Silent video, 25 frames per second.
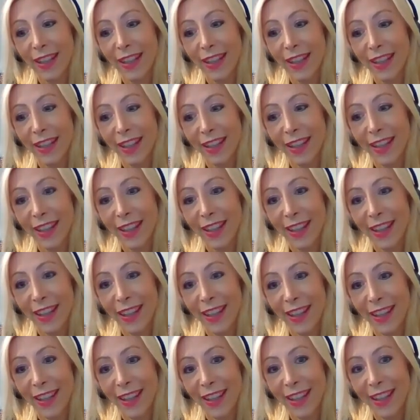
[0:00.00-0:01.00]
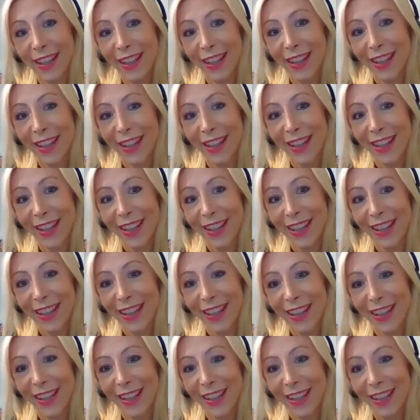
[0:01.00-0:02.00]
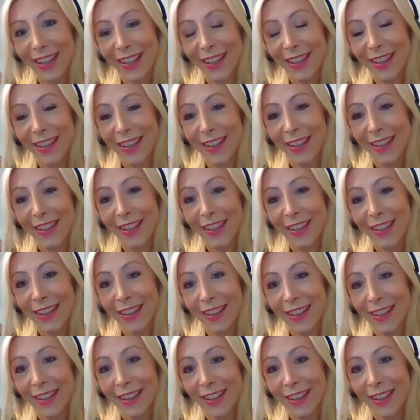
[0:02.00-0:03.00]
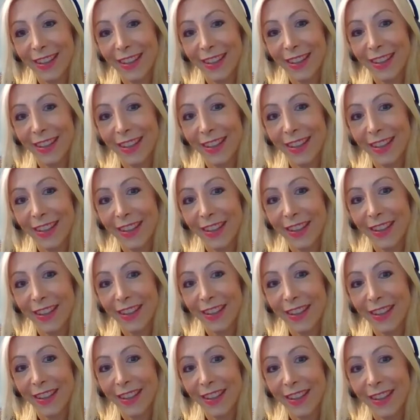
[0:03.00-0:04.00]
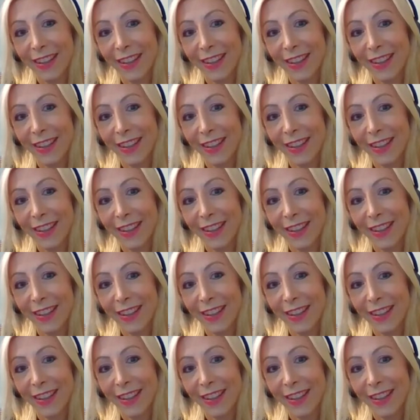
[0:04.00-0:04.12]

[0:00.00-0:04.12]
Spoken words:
No words are spoken by the person on screen.